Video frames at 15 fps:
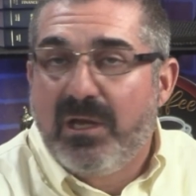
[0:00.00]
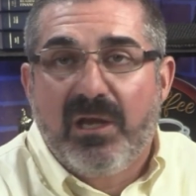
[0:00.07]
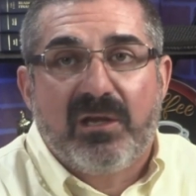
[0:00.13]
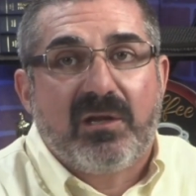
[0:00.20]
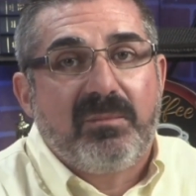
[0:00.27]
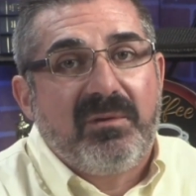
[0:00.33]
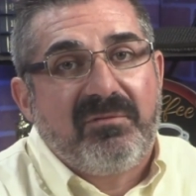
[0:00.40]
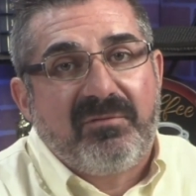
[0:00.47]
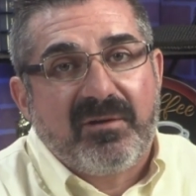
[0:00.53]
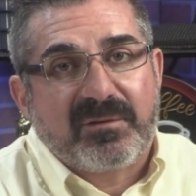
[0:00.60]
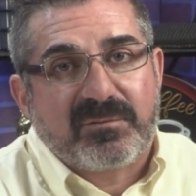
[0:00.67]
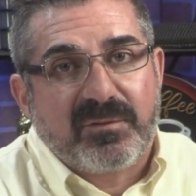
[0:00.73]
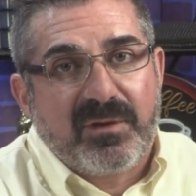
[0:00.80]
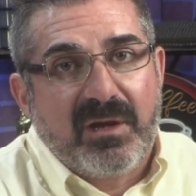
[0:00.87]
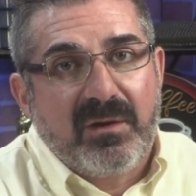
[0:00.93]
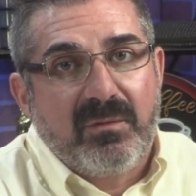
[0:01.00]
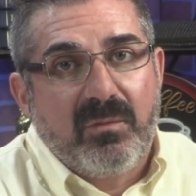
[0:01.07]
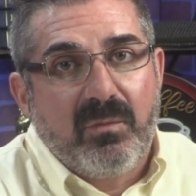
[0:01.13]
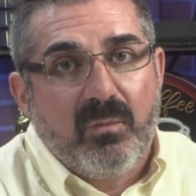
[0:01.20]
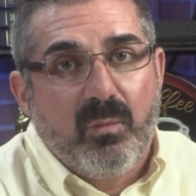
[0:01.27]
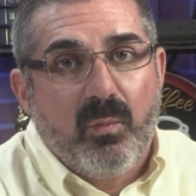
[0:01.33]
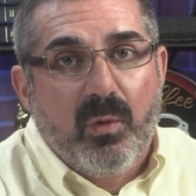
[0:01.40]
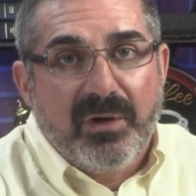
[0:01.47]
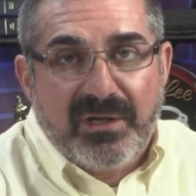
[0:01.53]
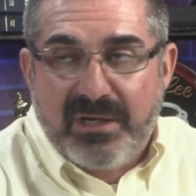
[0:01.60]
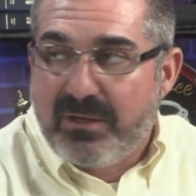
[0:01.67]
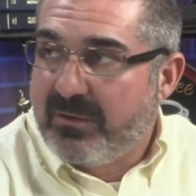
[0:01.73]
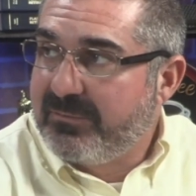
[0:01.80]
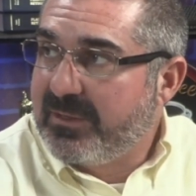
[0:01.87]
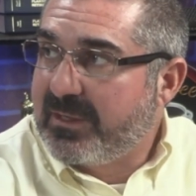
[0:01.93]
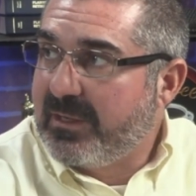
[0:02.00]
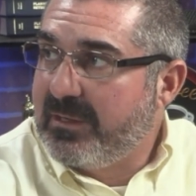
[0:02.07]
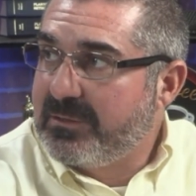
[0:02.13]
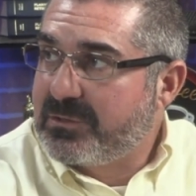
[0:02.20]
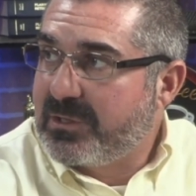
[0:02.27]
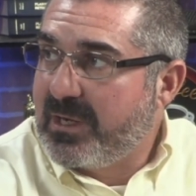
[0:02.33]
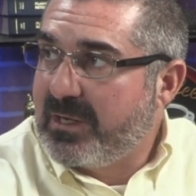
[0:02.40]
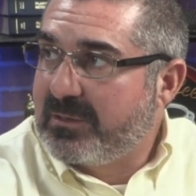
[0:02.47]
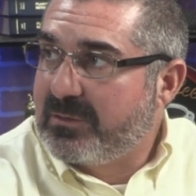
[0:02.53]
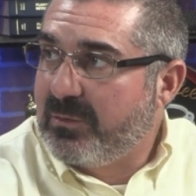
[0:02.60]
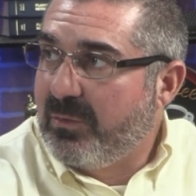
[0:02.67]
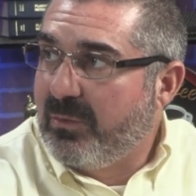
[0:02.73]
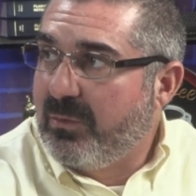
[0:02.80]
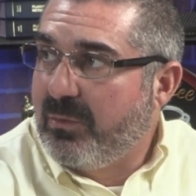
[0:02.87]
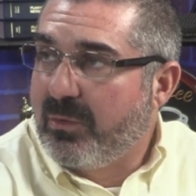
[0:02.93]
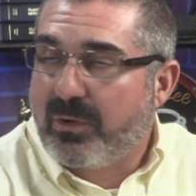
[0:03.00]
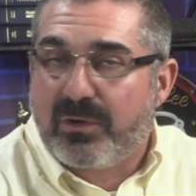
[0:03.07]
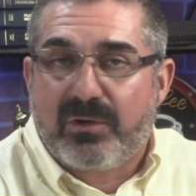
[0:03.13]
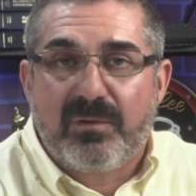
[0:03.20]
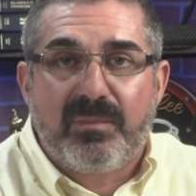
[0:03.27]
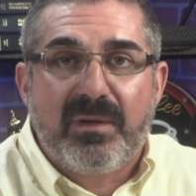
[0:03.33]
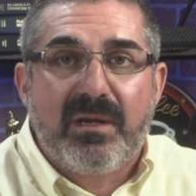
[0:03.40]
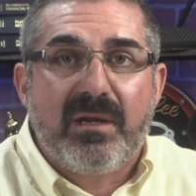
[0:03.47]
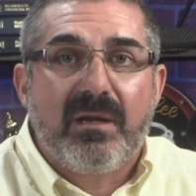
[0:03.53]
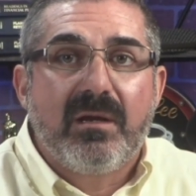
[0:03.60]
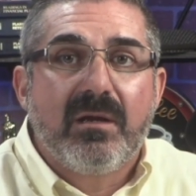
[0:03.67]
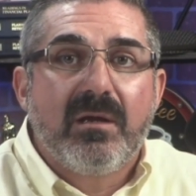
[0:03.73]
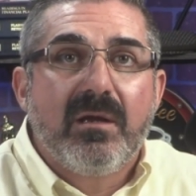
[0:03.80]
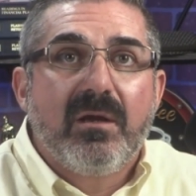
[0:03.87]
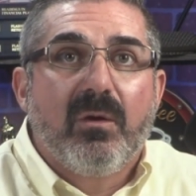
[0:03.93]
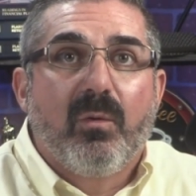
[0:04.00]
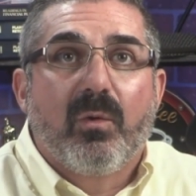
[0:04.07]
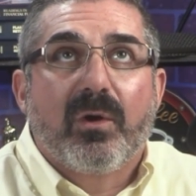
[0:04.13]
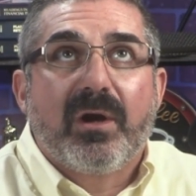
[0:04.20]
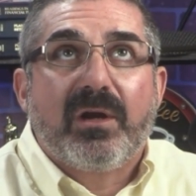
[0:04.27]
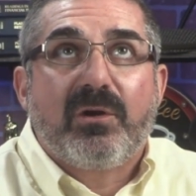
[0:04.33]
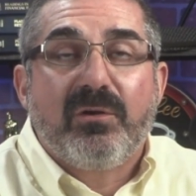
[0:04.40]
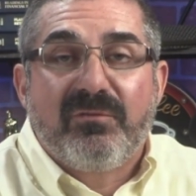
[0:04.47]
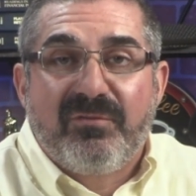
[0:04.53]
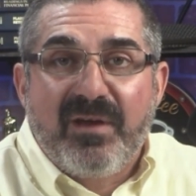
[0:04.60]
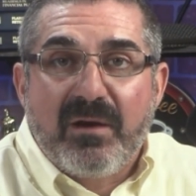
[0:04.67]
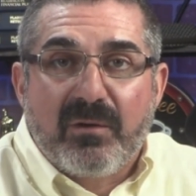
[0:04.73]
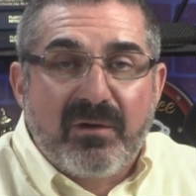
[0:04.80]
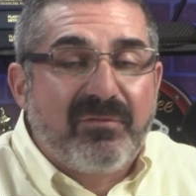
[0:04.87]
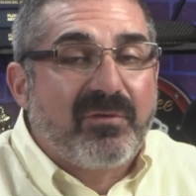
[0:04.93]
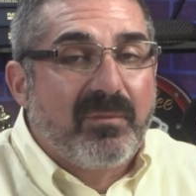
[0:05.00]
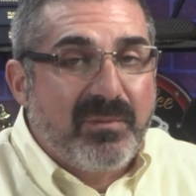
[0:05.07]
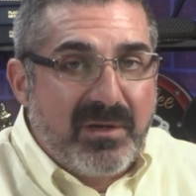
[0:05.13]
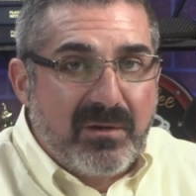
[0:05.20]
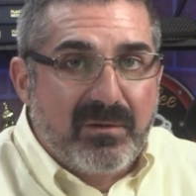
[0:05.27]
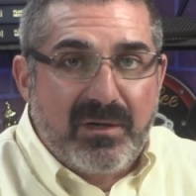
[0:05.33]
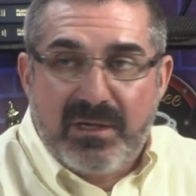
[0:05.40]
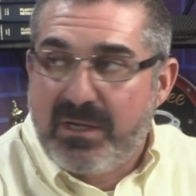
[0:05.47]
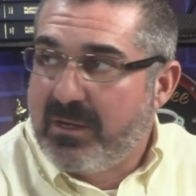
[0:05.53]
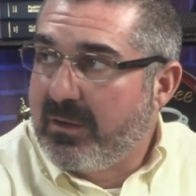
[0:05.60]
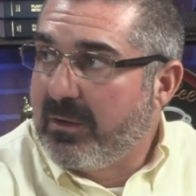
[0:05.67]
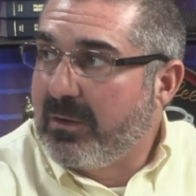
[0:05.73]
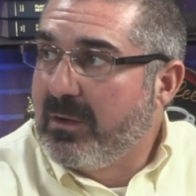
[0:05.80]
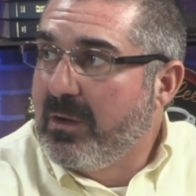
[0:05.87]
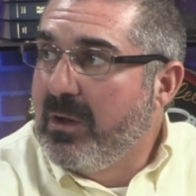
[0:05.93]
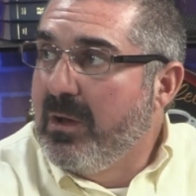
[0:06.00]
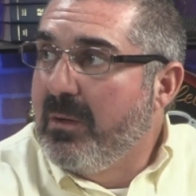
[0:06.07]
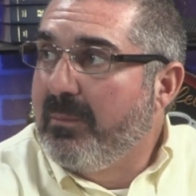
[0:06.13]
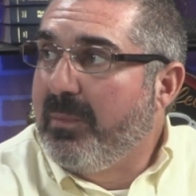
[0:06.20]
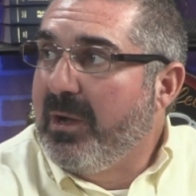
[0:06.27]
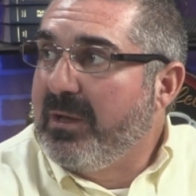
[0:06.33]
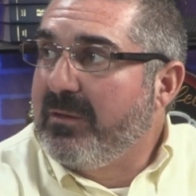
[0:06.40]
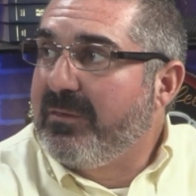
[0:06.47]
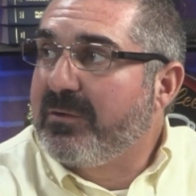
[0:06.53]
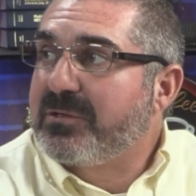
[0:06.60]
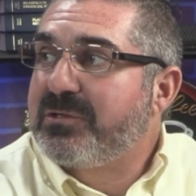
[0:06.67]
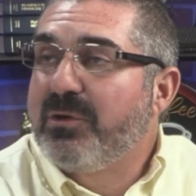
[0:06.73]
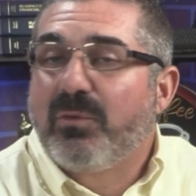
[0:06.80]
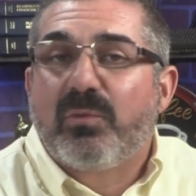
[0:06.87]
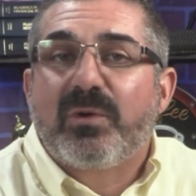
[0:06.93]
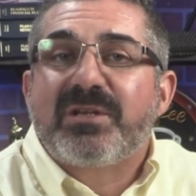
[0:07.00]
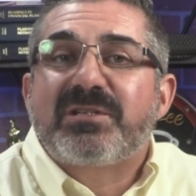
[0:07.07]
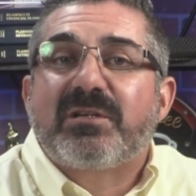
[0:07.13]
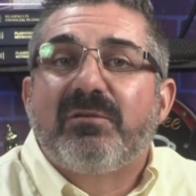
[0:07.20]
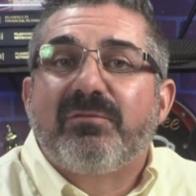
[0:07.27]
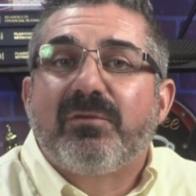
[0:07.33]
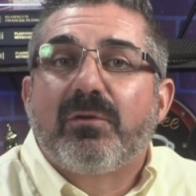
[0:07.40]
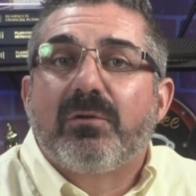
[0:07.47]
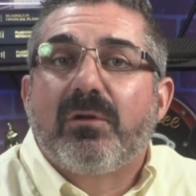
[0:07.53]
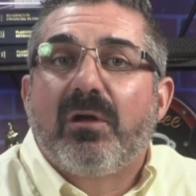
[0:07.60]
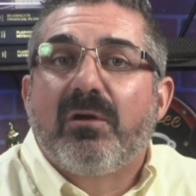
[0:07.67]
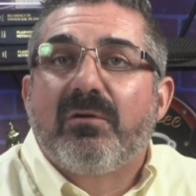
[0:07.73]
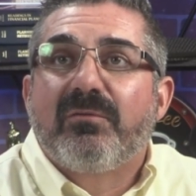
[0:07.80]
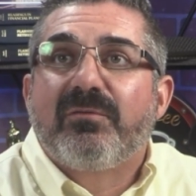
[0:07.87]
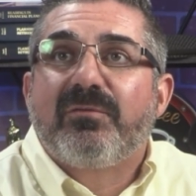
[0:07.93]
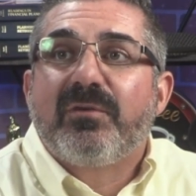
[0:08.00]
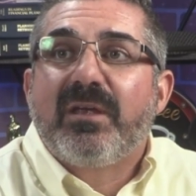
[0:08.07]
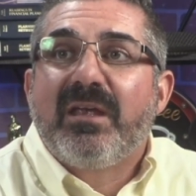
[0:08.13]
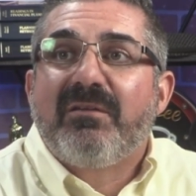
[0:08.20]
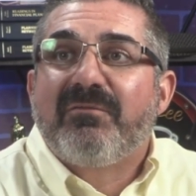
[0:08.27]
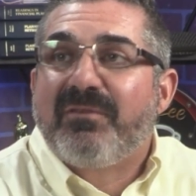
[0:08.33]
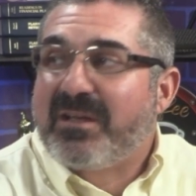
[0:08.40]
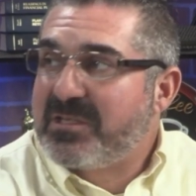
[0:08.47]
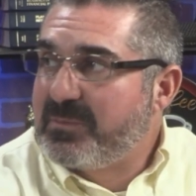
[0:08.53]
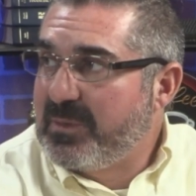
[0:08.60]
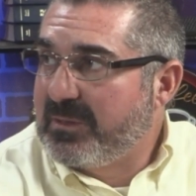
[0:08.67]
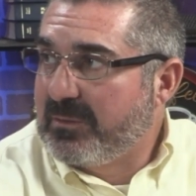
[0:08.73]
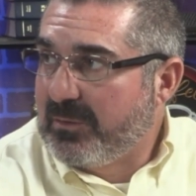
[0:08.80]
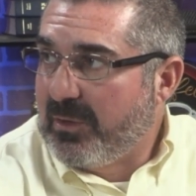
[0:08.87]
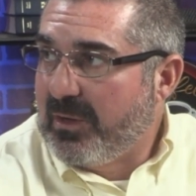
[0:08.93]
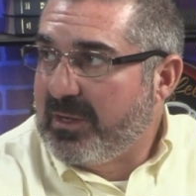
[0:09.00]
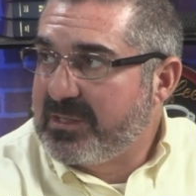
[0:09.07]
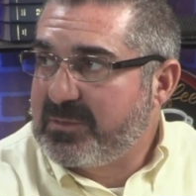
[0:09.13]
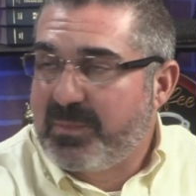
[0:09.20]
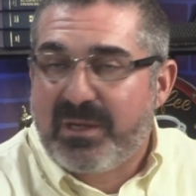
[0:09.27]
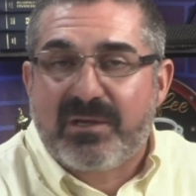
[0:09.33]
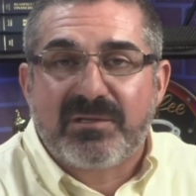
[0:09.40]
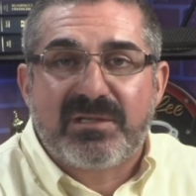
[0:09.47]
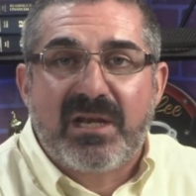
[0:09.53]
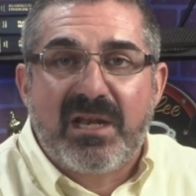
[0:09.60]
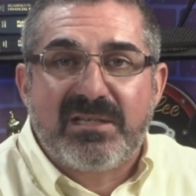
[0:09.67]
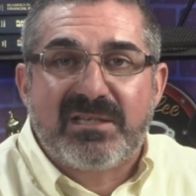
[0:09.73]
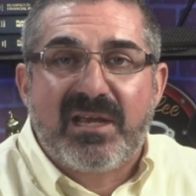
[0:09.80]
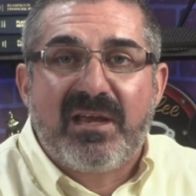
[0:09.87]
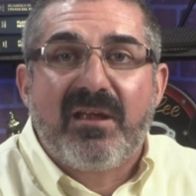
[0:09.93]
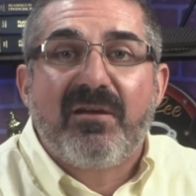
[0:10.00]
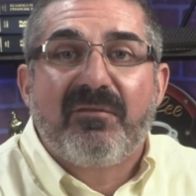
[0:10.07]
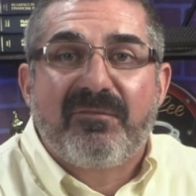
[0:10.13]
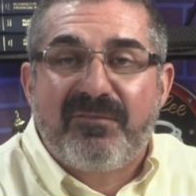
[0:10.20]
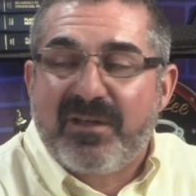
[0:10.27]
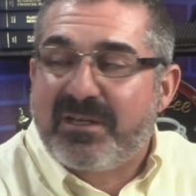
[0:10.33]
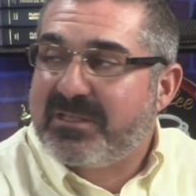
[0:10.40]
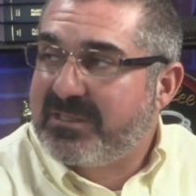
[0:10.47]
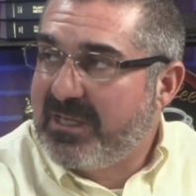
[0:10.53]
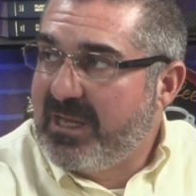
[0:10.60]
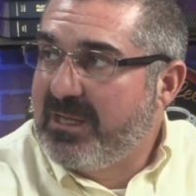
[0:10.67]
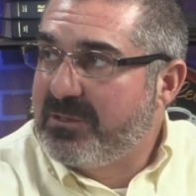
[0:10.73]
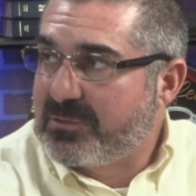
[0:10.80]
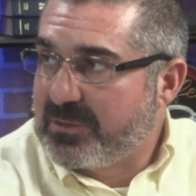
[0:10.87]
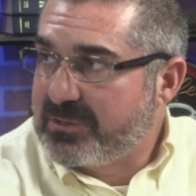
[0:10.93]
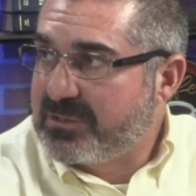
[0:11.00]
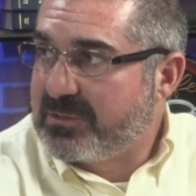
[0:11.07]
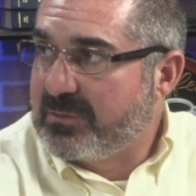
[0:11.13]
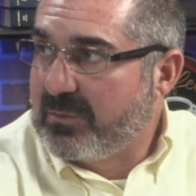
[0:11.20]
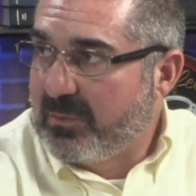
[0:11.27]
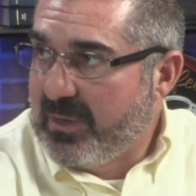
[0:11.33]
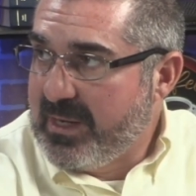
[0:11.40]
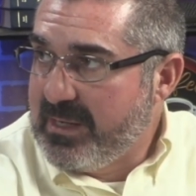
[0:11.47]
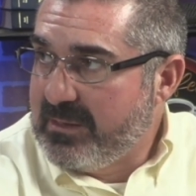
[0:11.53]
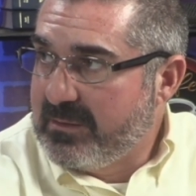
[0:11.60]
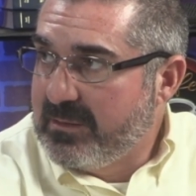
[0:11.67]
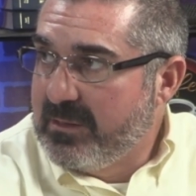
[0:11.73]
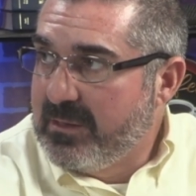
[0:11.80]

It could be fixed for that 1 year of the contract, or it could vary from year to year, but there's no risk of investment loss because it is a fixed interest rate.